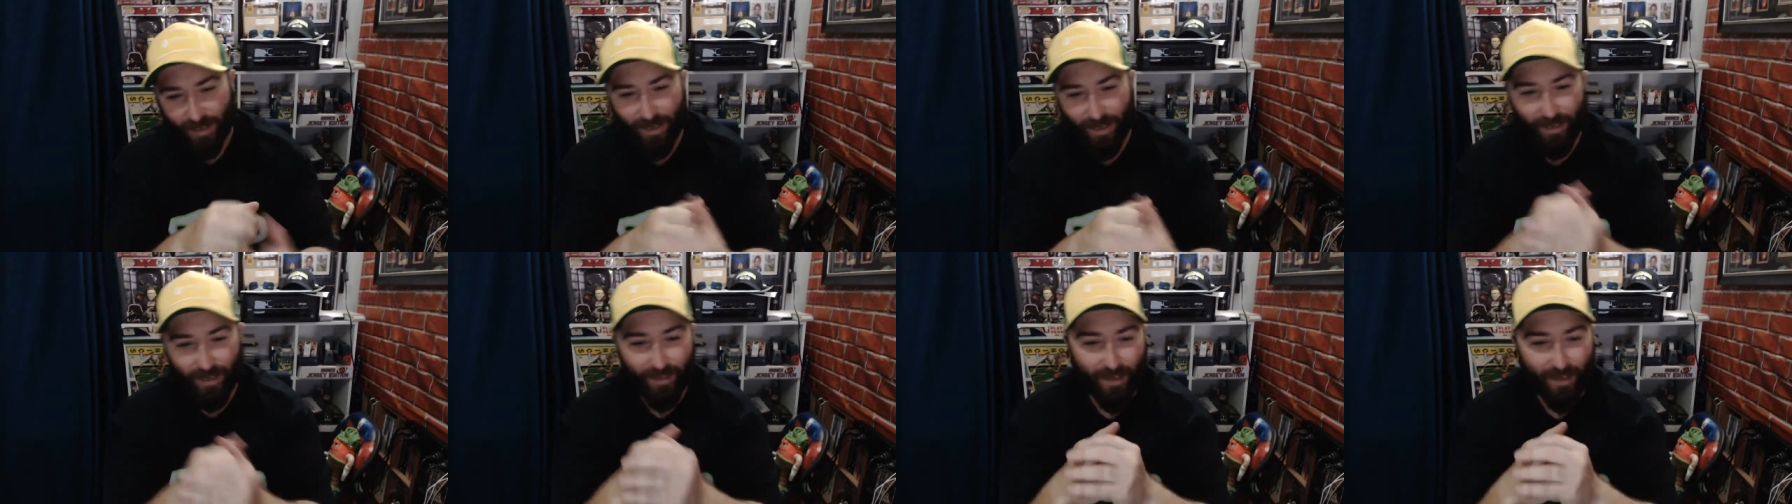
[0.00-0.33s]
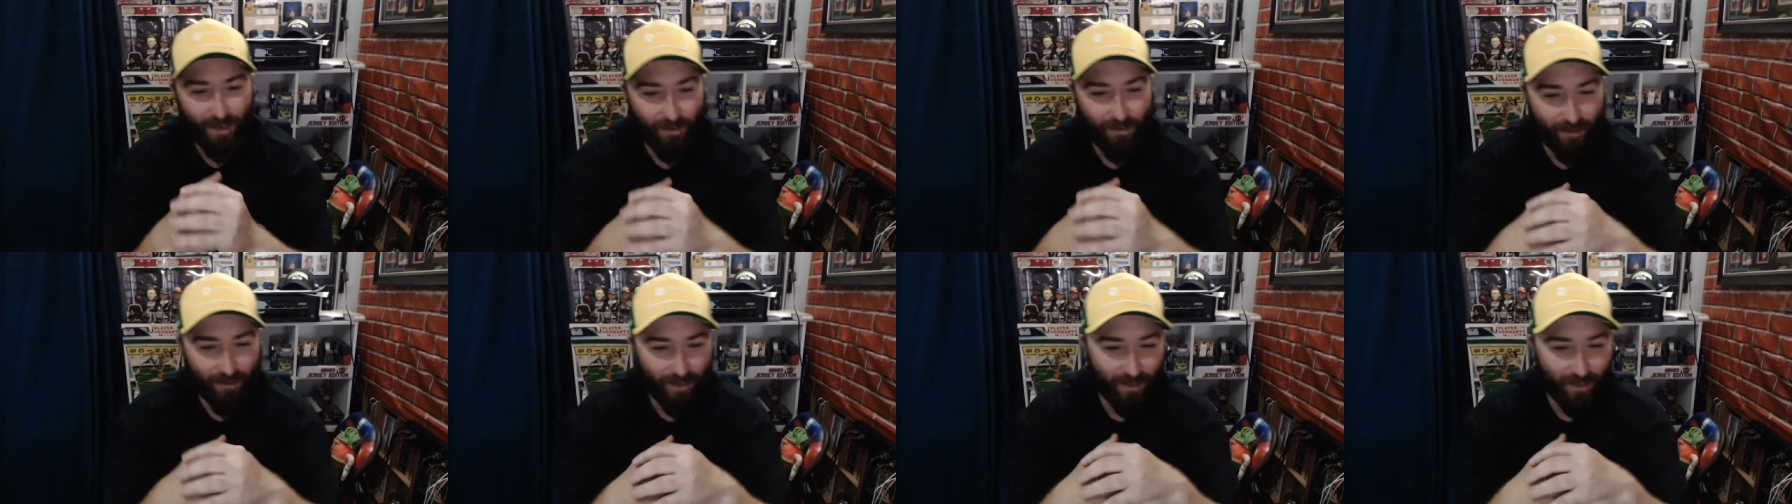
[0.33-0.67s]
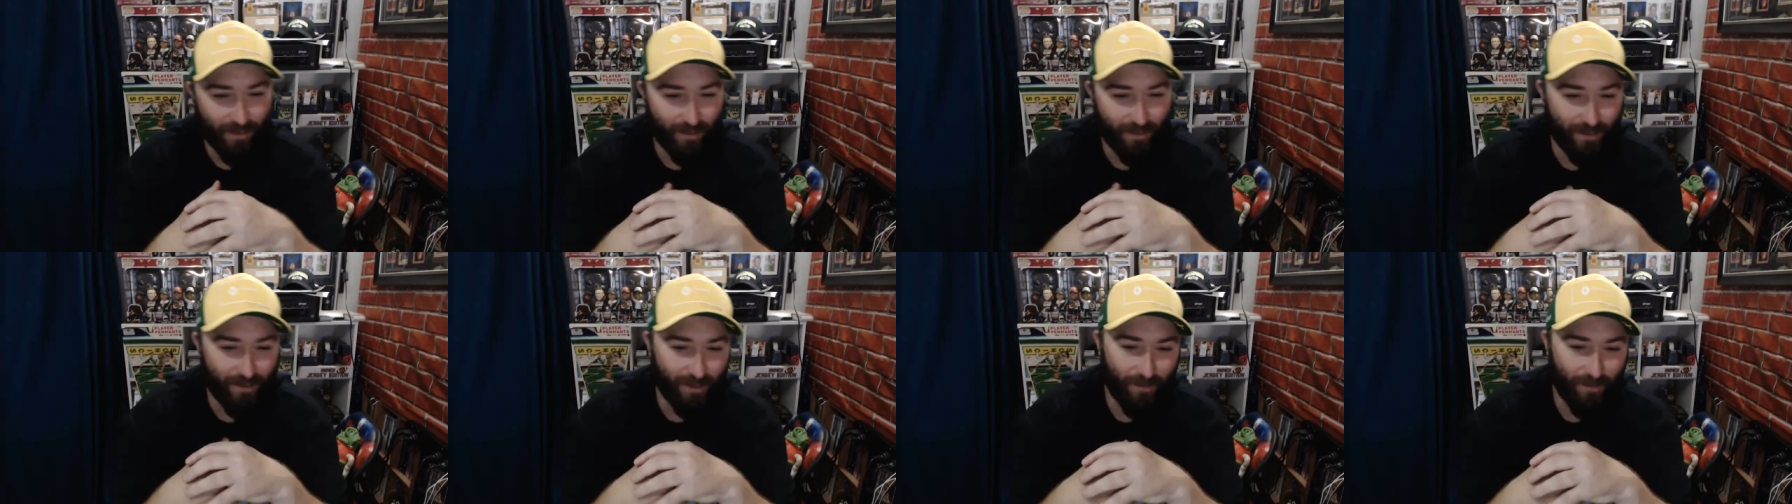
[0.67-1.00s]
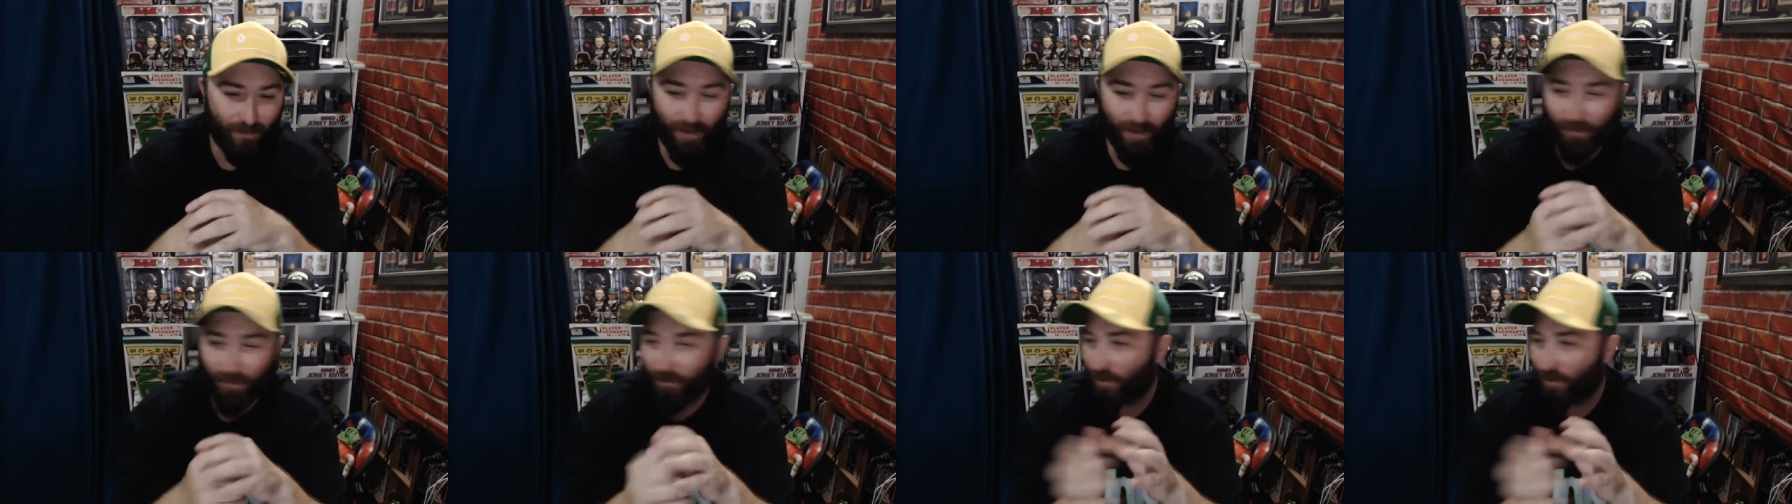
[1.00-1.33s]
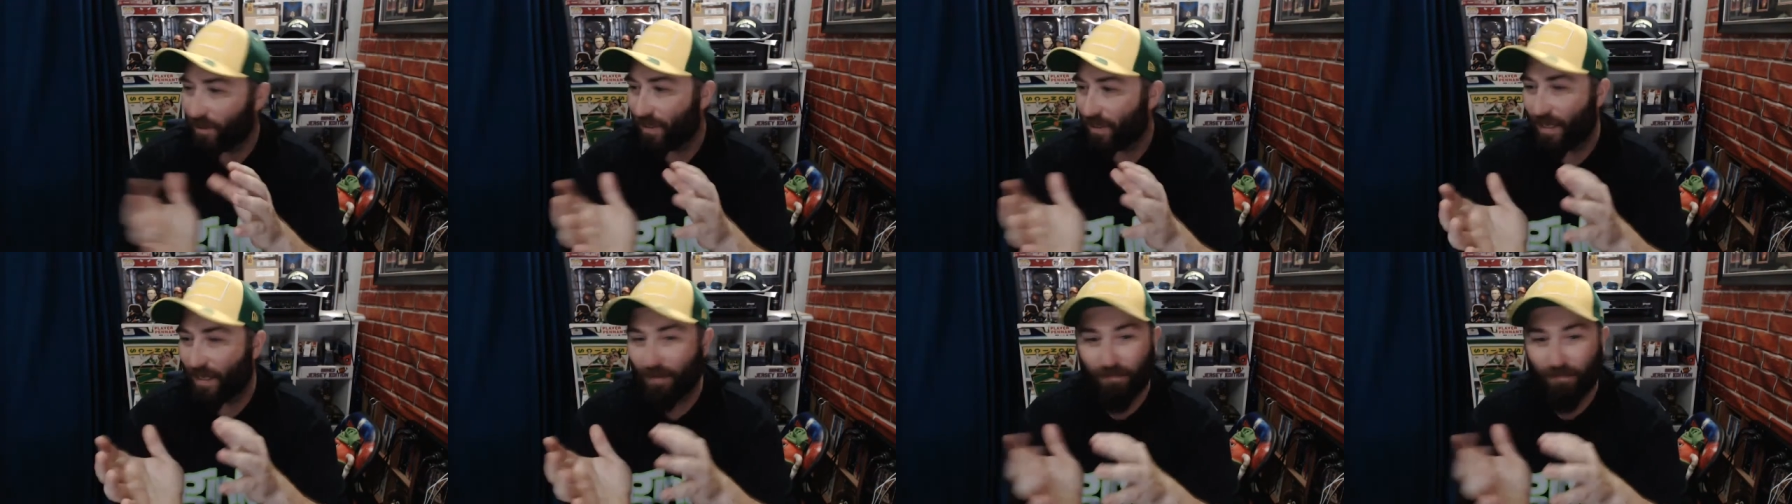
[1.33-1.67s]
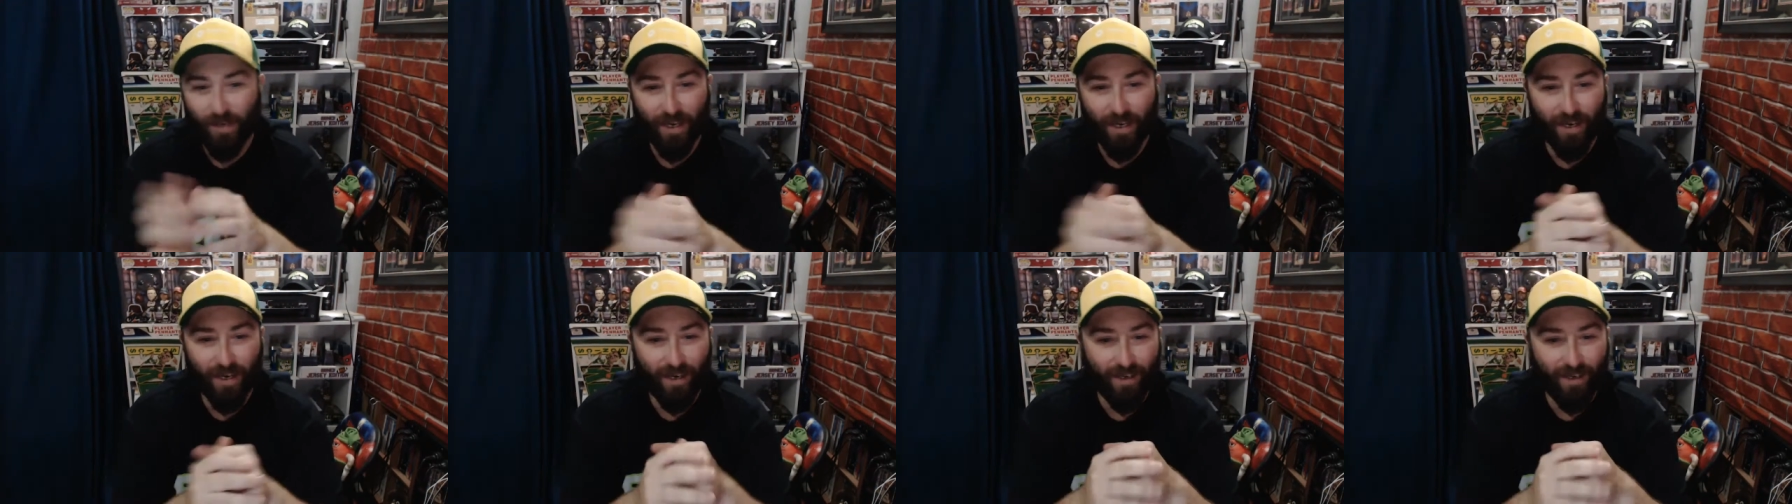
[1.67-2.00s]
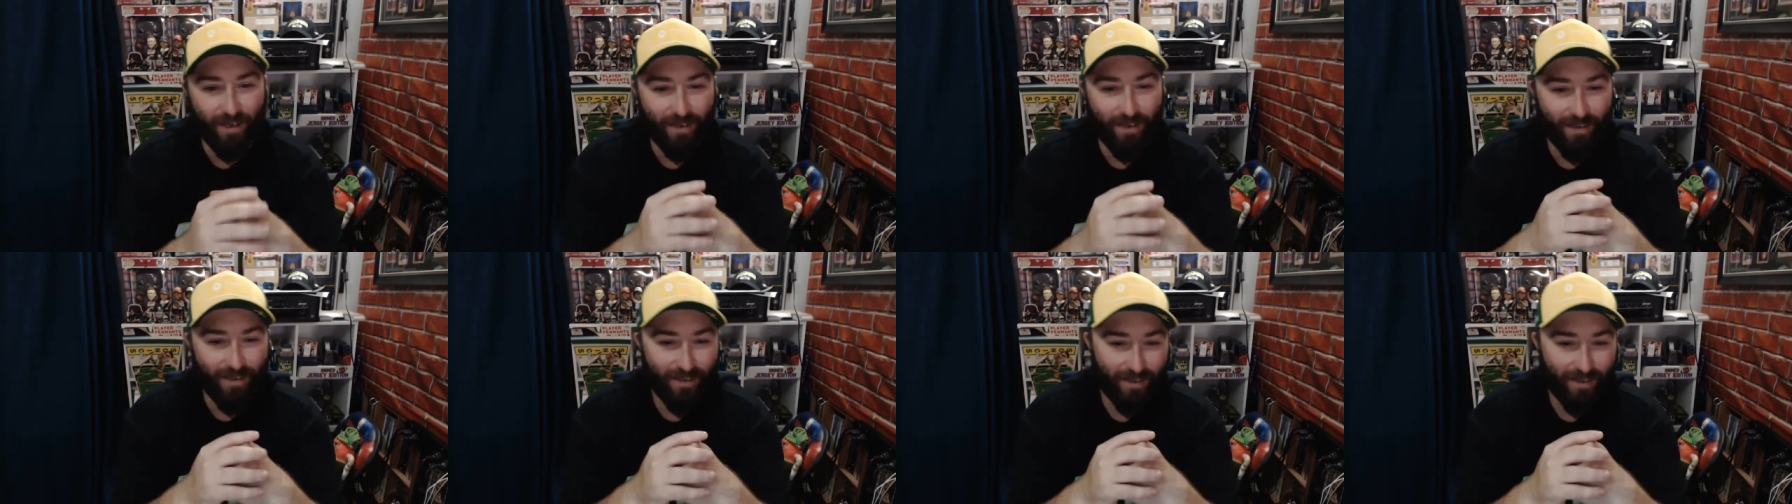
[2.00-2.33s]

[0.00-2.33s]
NRL, some people just NBA.